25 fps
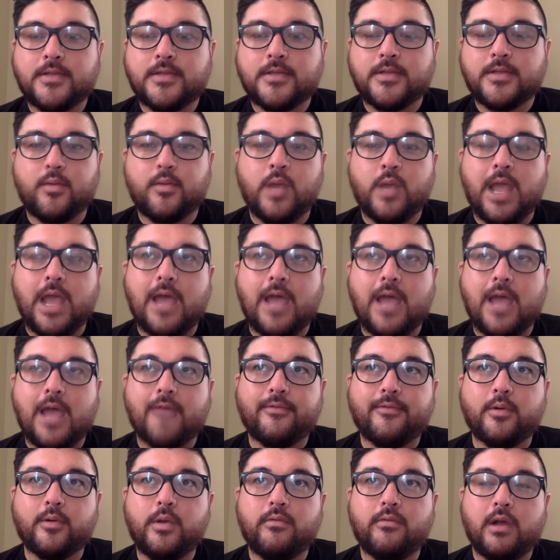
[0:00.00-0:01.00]
So
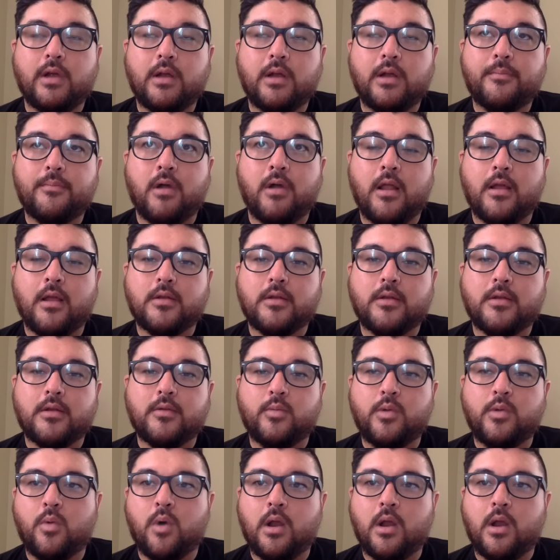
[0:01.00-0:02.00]
whenever we run
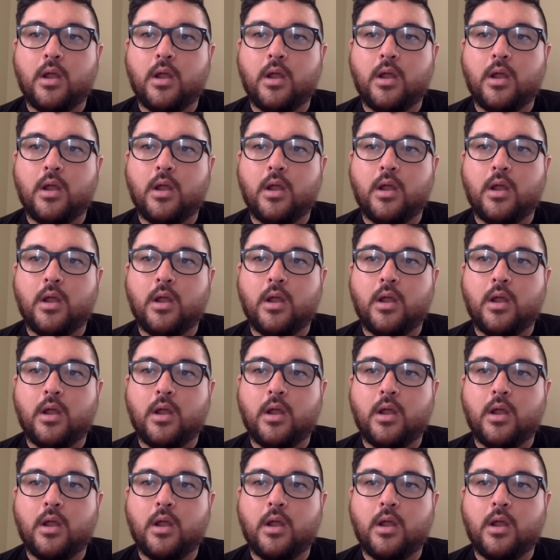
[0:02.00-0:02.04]
product,